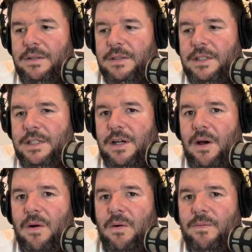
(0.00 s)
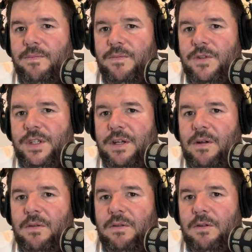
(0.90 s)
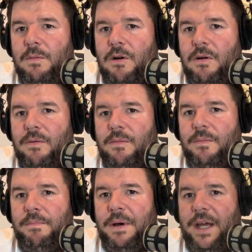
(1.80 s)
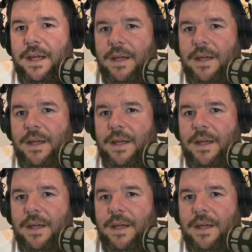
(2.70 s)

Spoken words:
let's go. See you all tomorrow. Bye.